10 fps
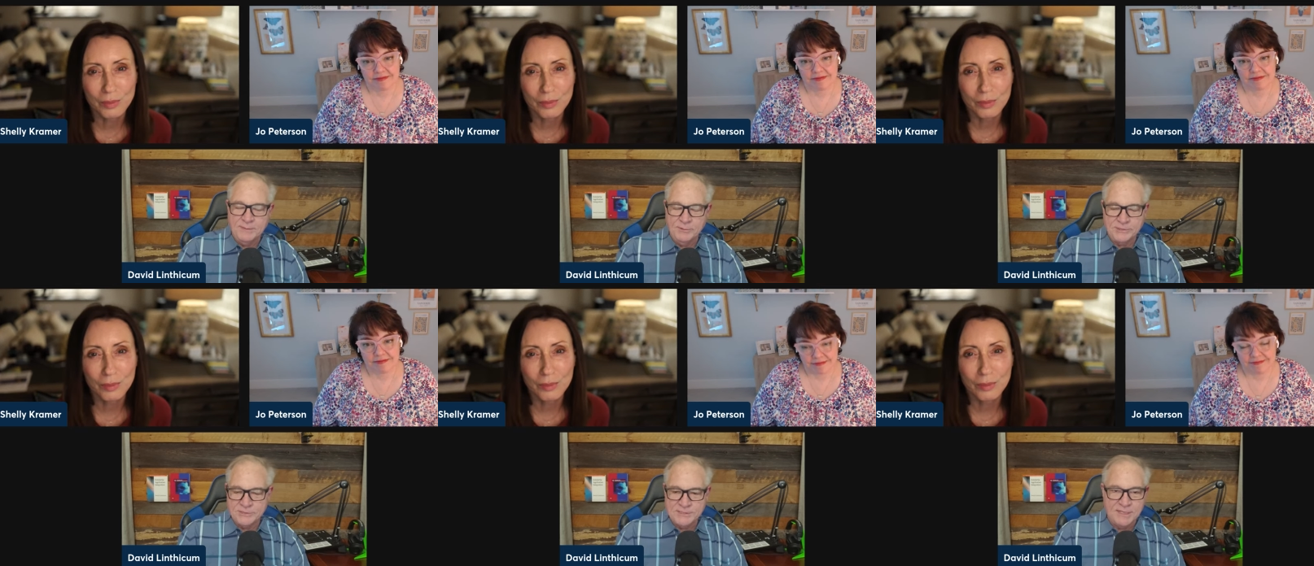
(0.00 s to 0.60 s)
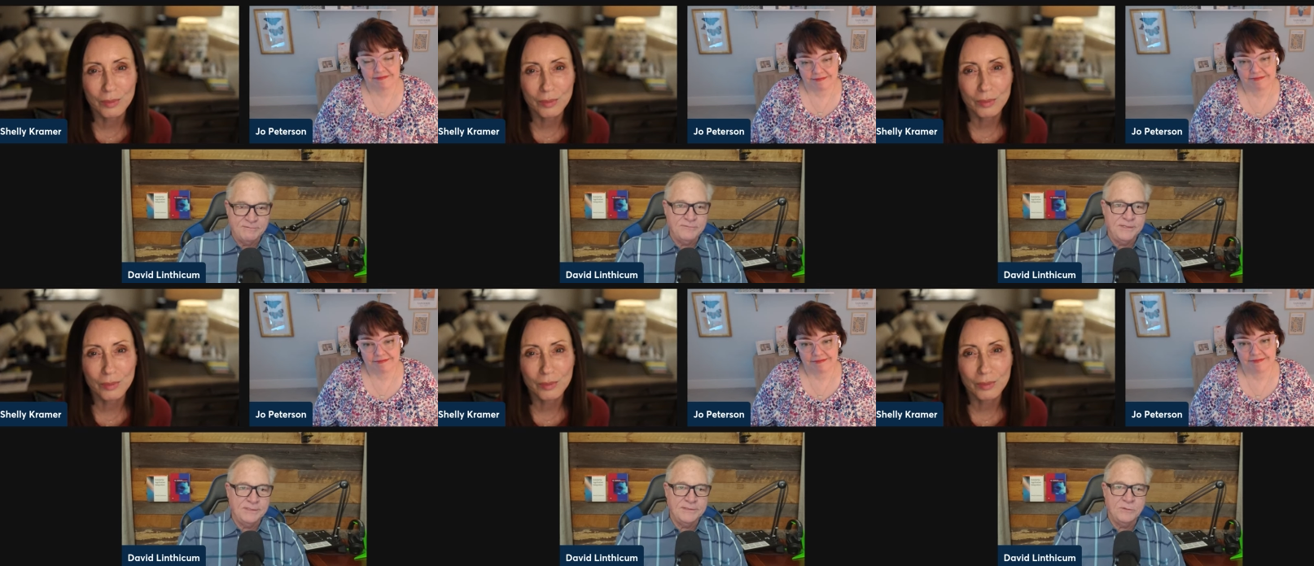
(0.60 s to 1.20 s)
Speaker 1: people are just kind of mm-hmm.
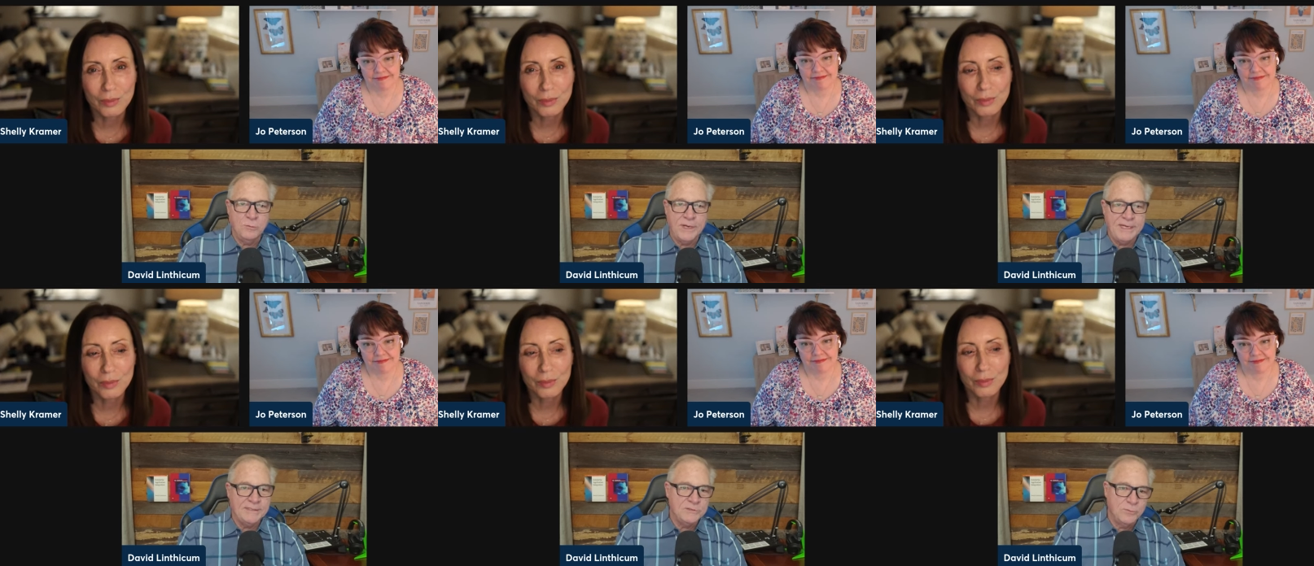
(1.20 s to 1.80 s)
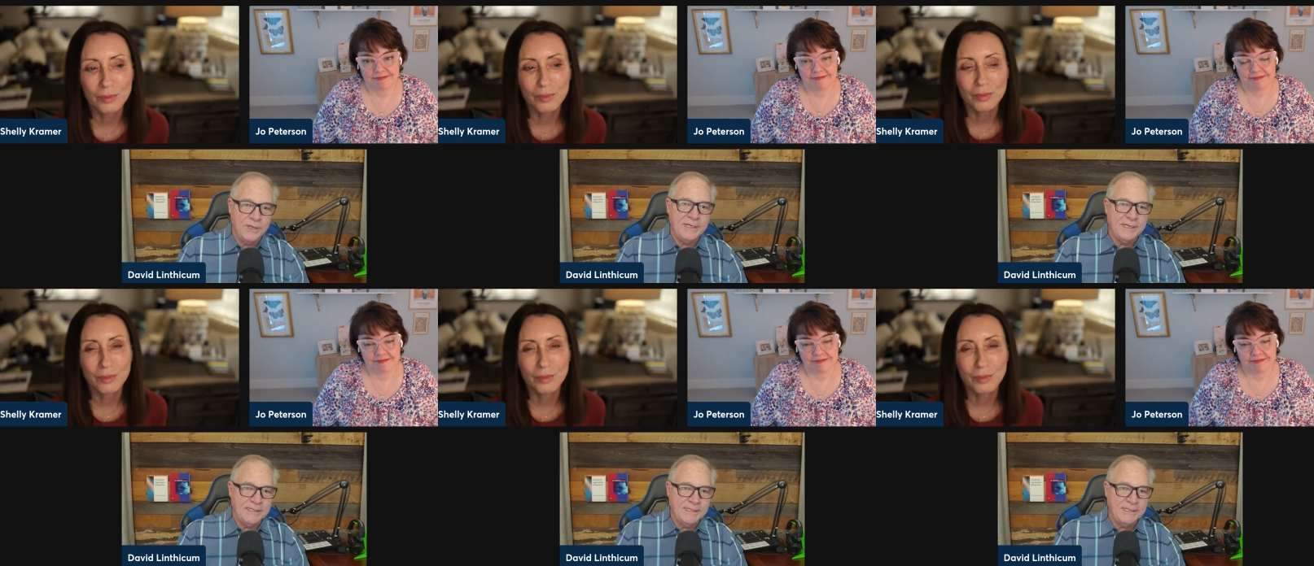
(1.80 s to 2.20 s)
feeling their way into what it